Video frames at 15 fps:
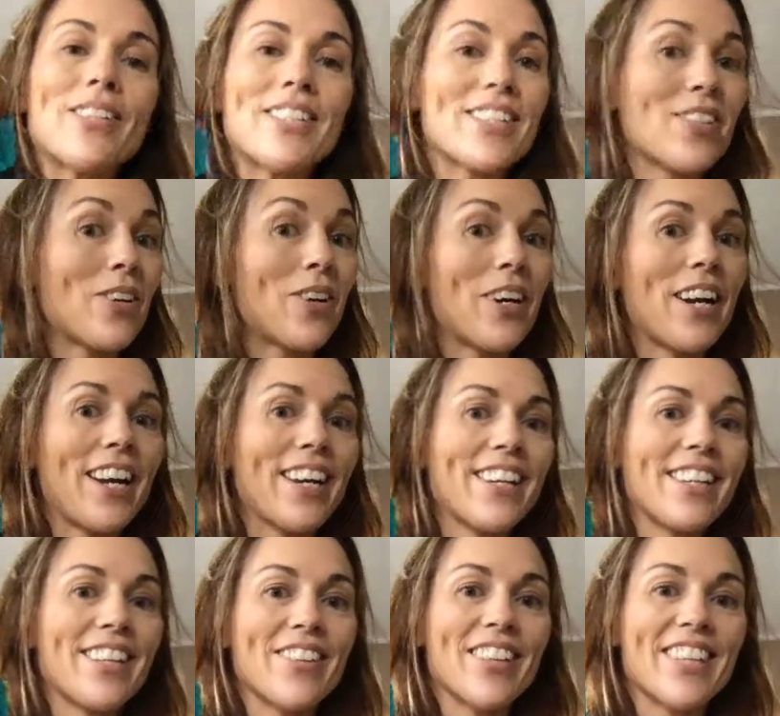sorry, I can
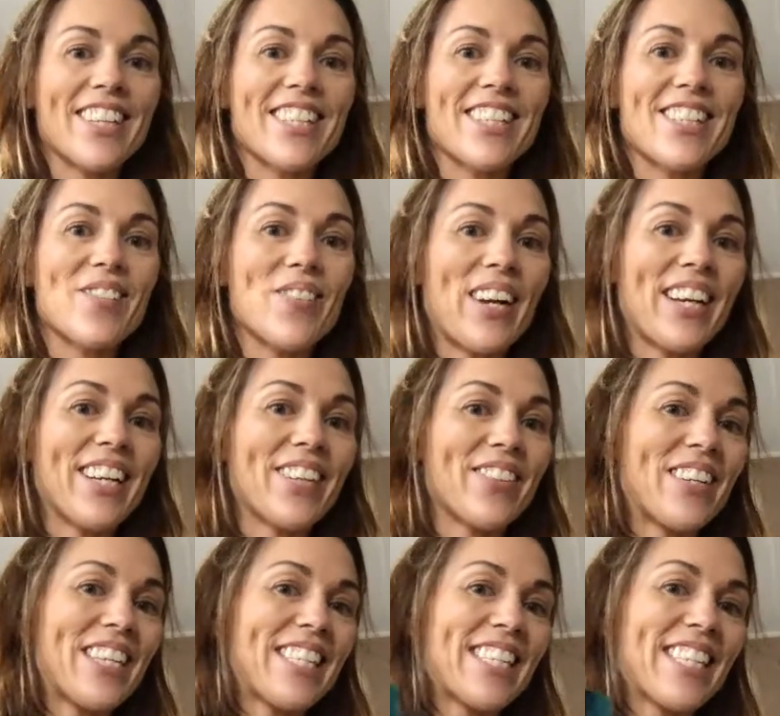hear the kids fighting and
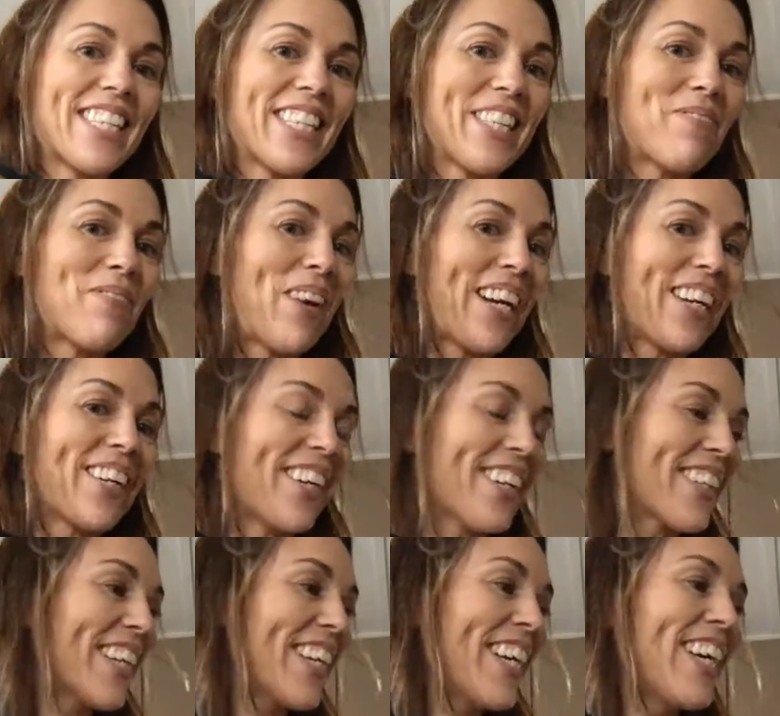wrestling in the background.